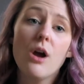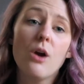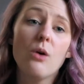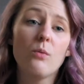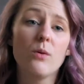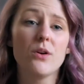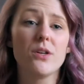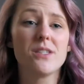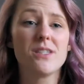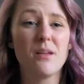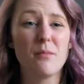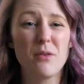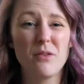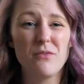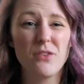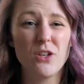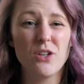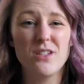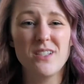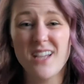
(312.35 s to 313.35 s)
where some of
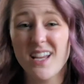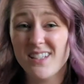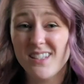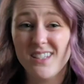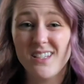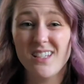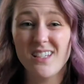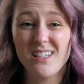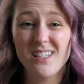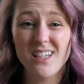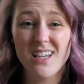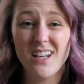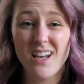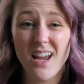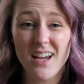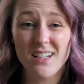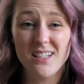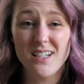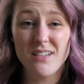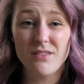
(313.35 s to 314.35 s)
your densest
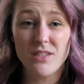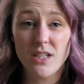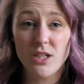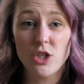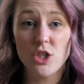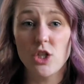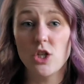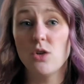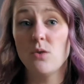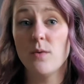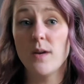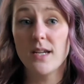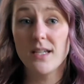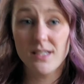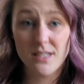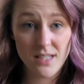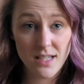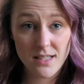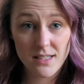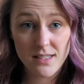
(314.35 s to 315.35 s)
connective tissue
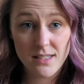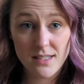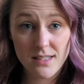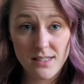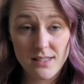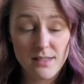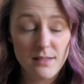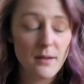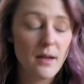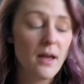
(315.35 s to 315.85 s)
exists.